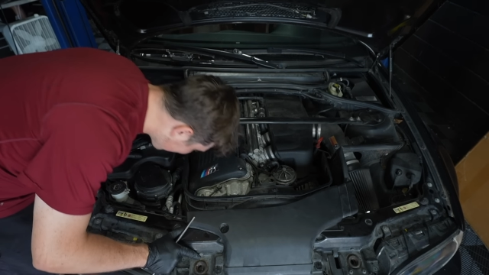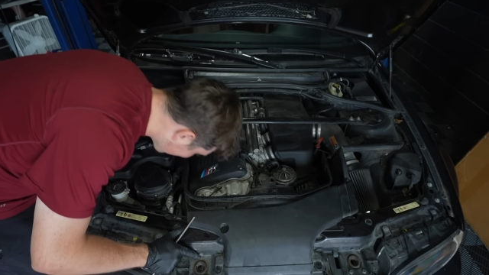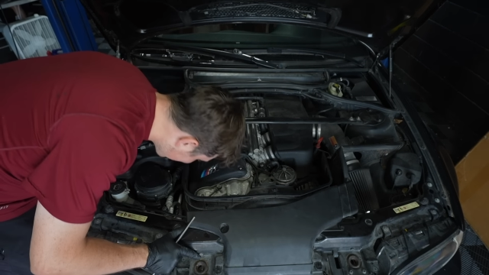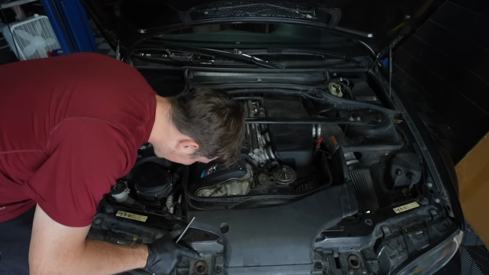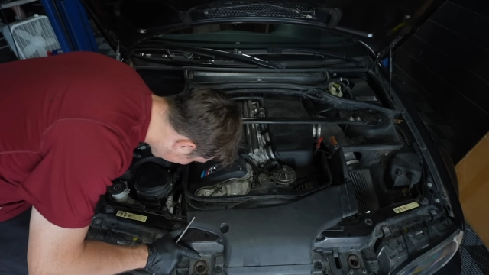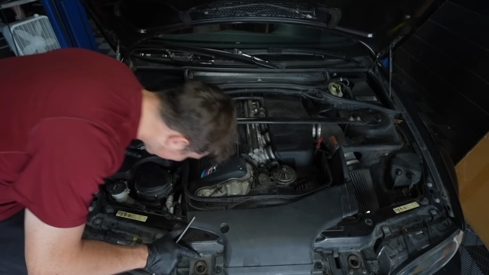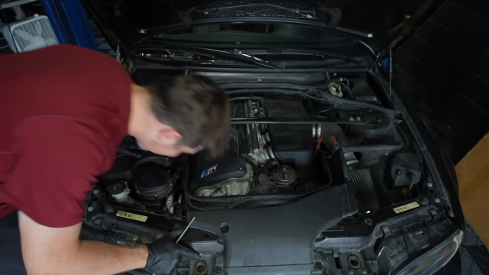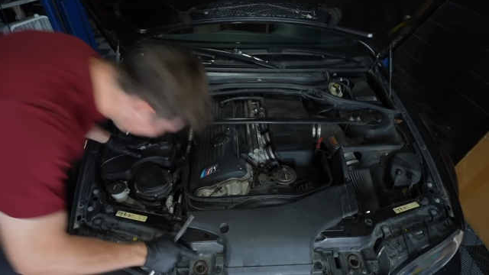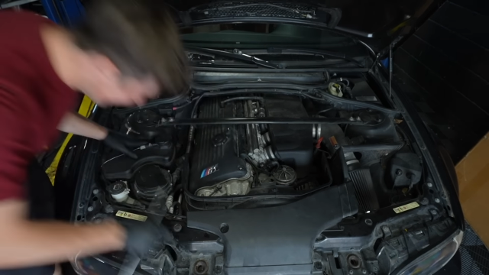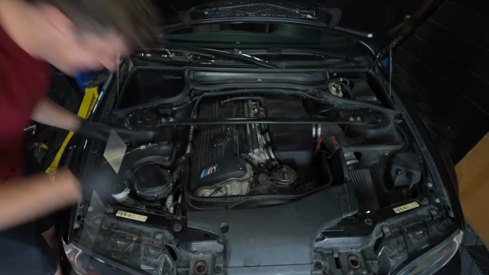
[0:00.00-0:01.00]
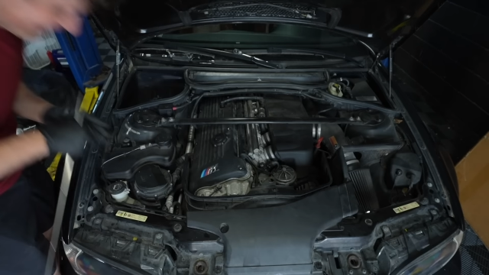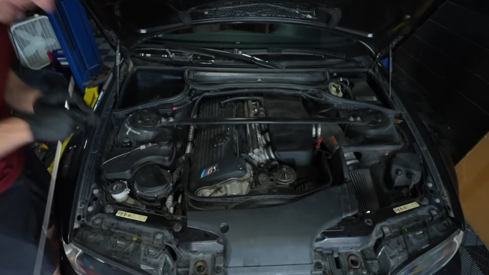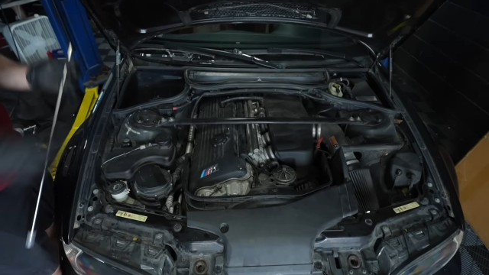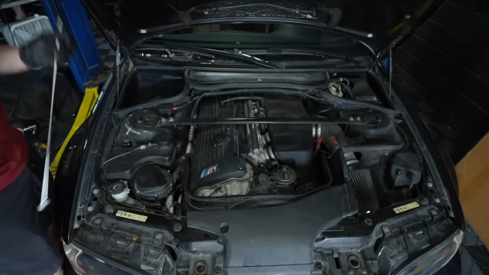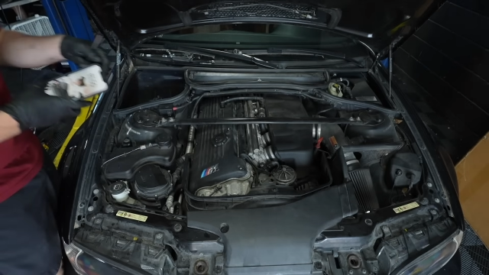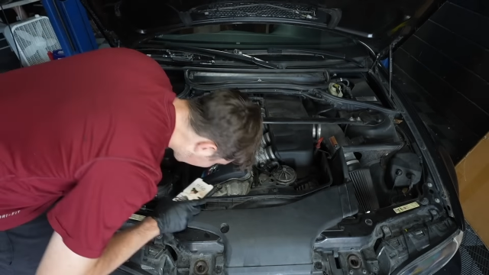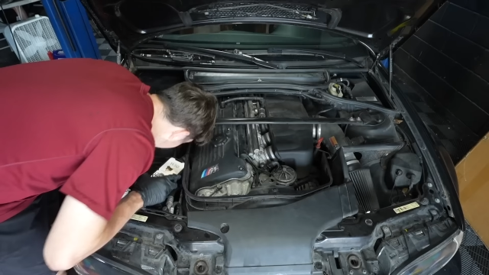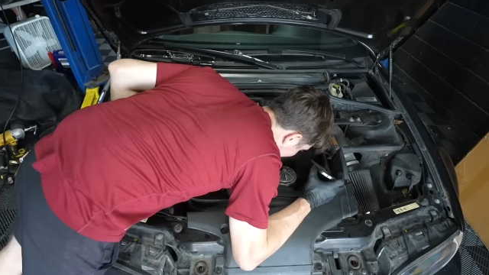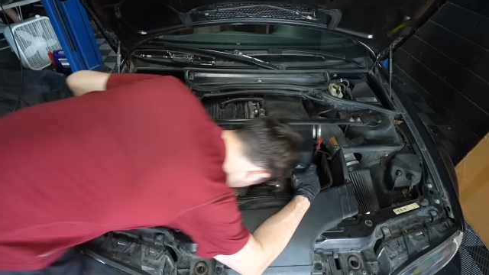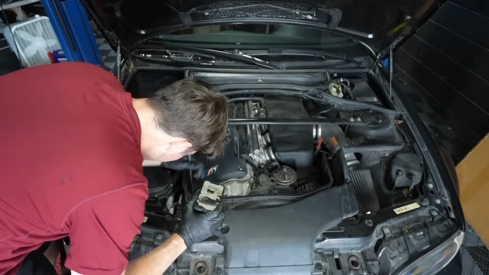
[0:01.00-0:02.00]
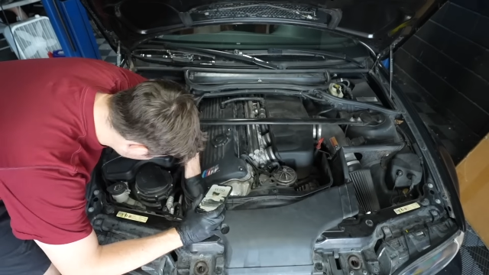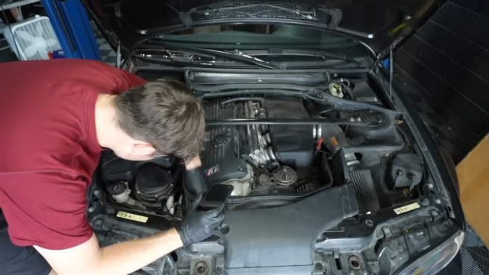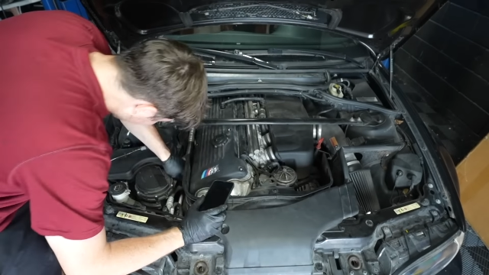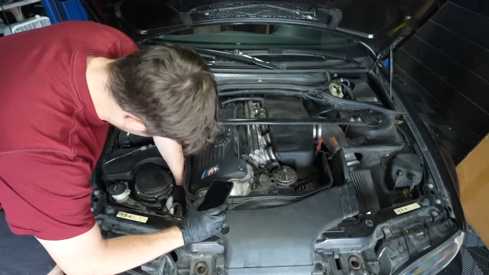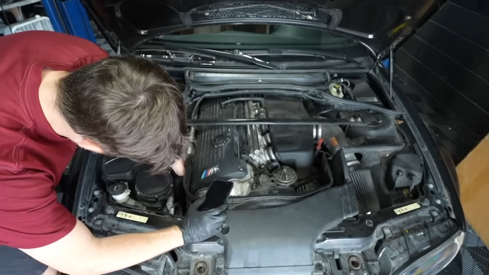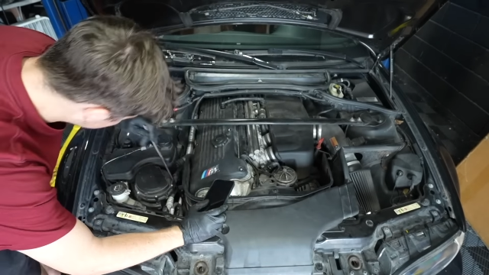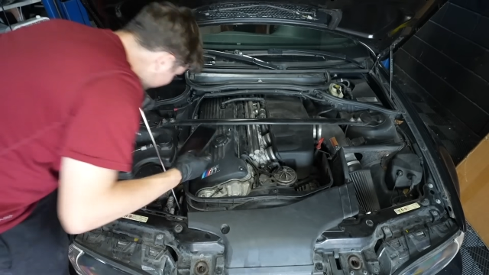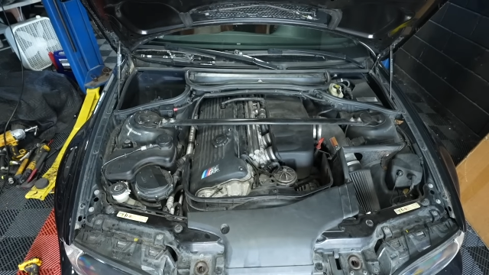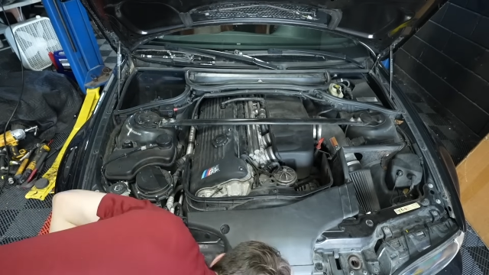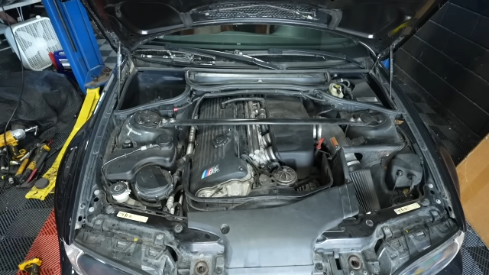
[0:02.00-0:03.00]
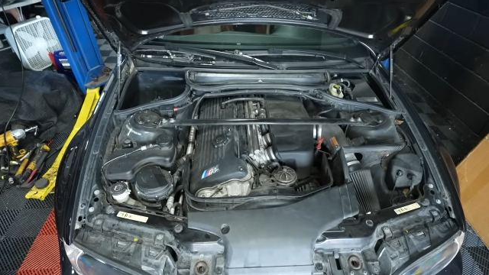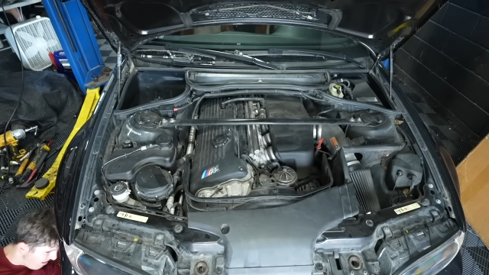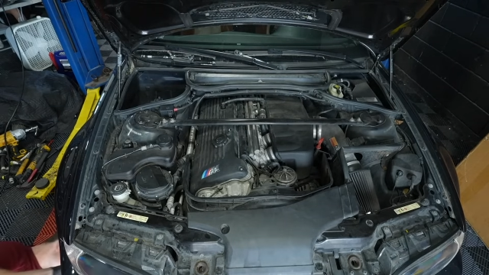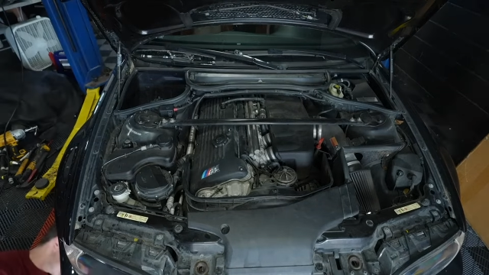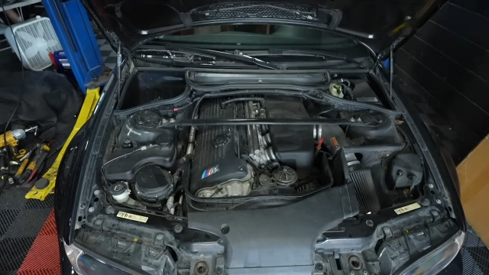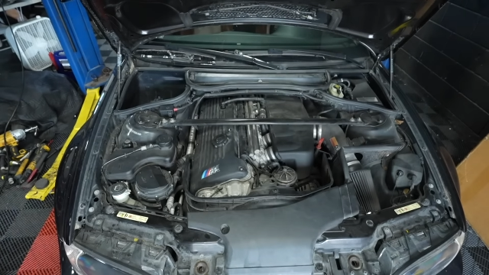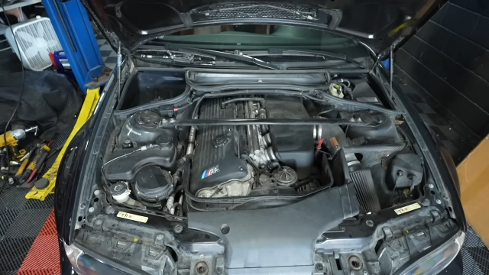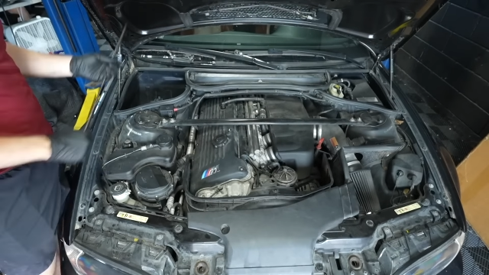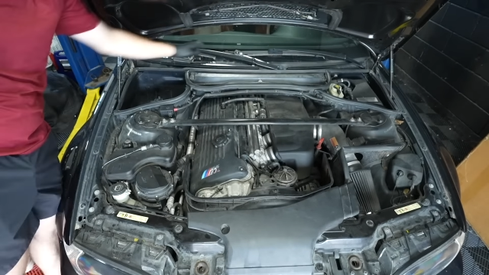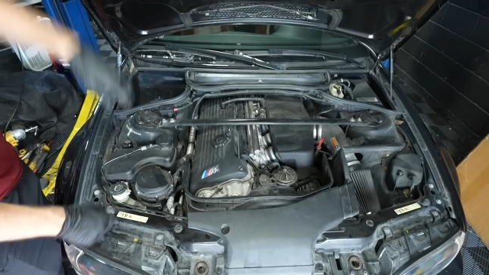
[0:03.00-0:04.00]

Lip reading: Nobody's mouth can be seen.